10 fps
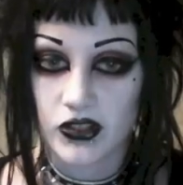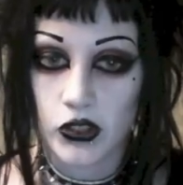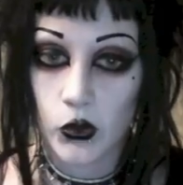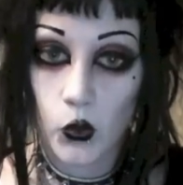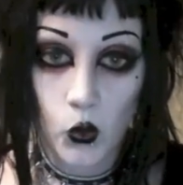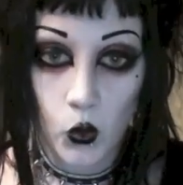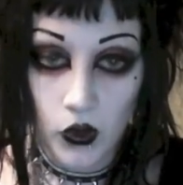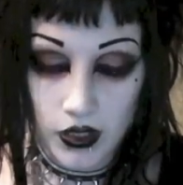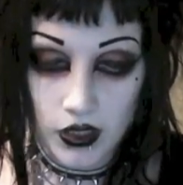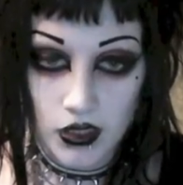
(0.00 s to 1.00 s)
two
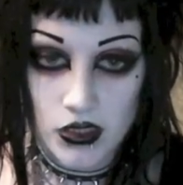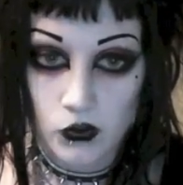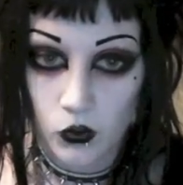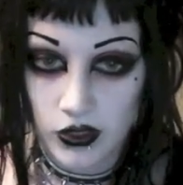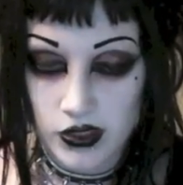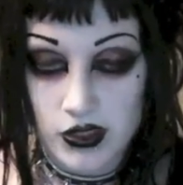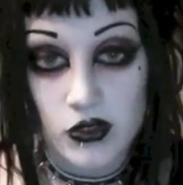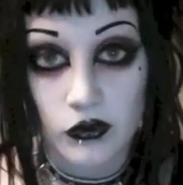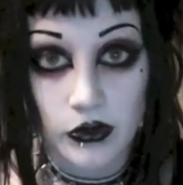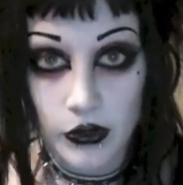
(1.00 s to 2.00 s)
is, what is
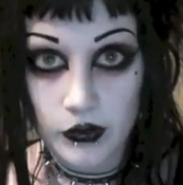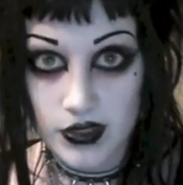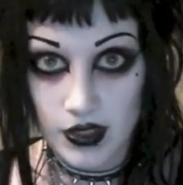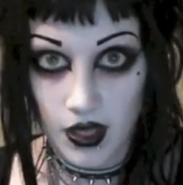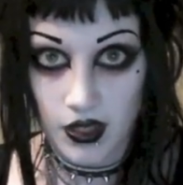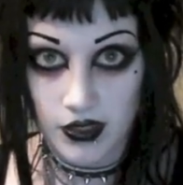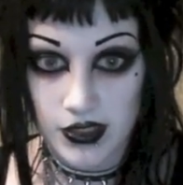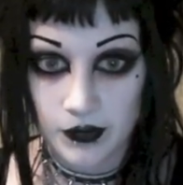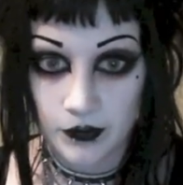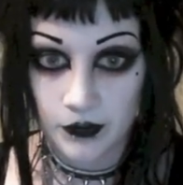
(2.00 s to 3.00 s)
your newest
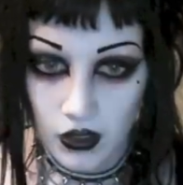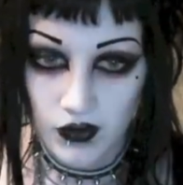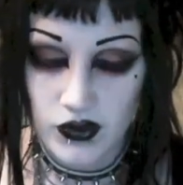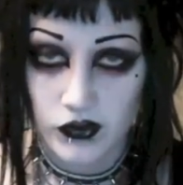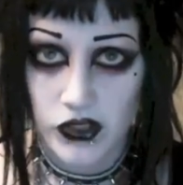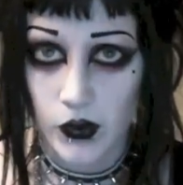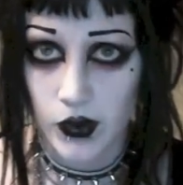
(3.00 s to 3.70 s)
item? I have sort of two